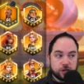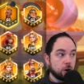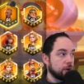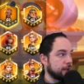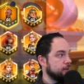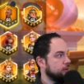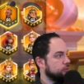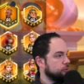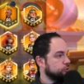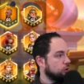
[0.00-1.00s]
going.
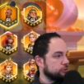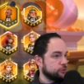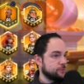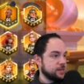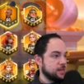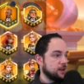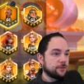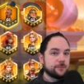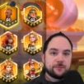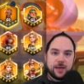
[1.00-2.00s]
Those cards will be here.